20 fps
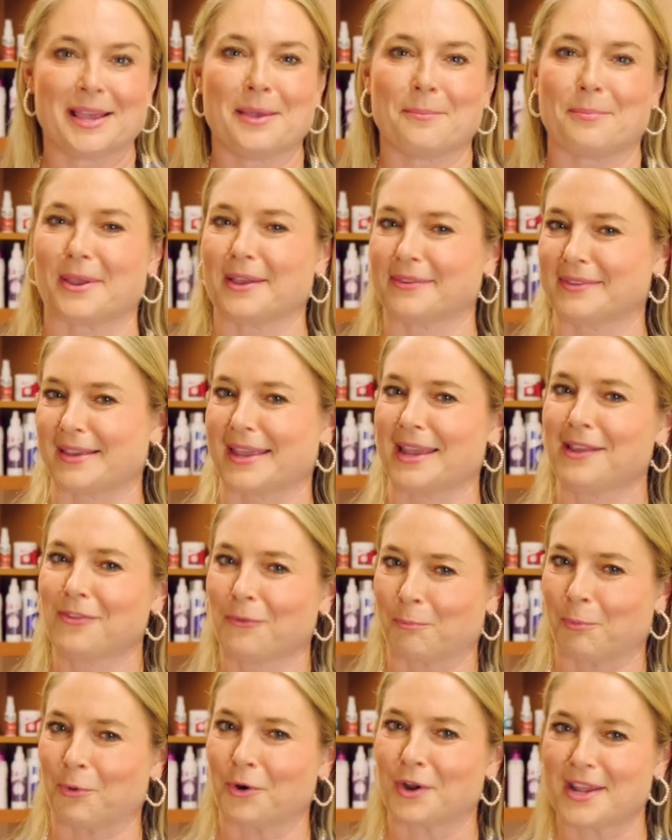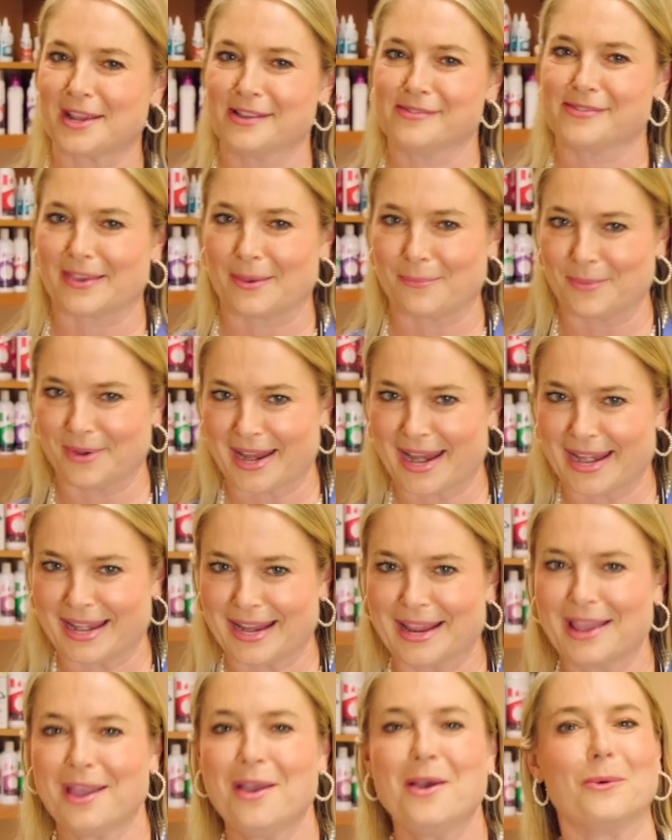because it gets pretty
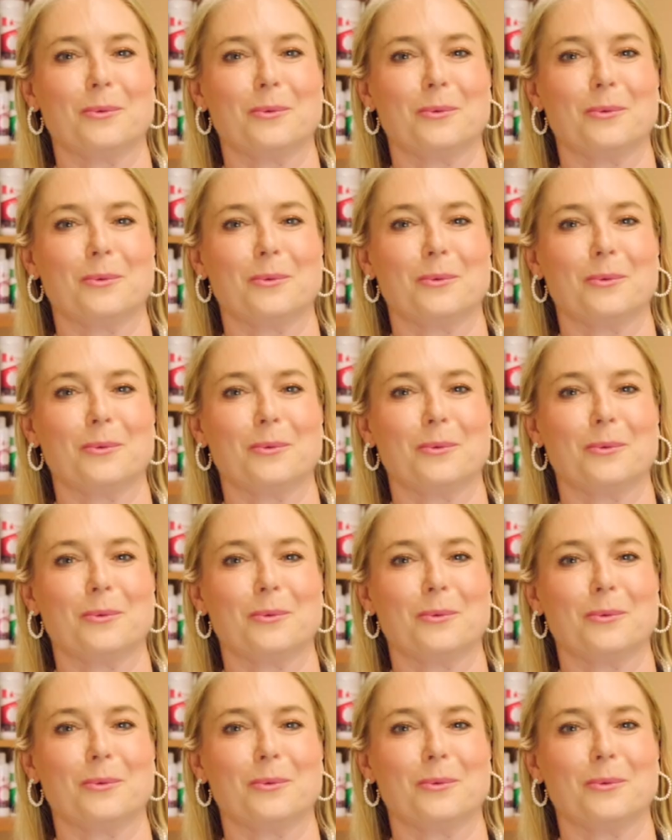intimidating